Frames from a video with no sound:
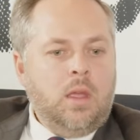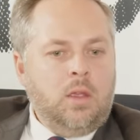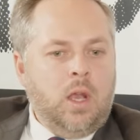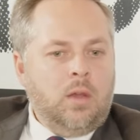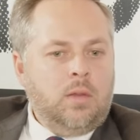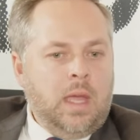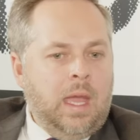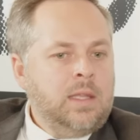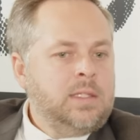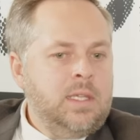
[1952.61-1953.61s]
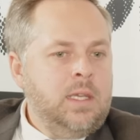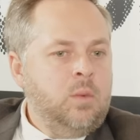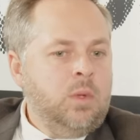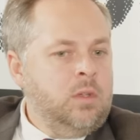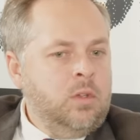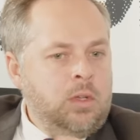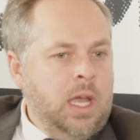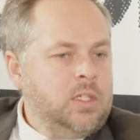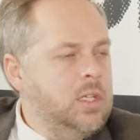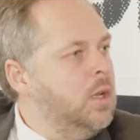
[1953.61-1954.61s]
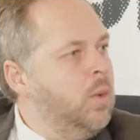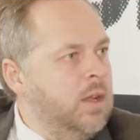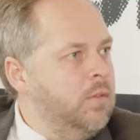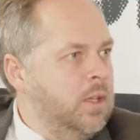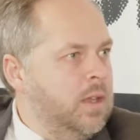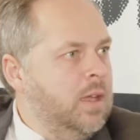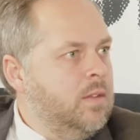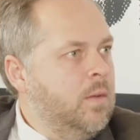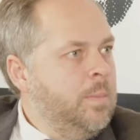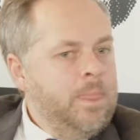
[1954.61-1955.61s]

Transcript: you know, the ANC will do nationally whatever it does.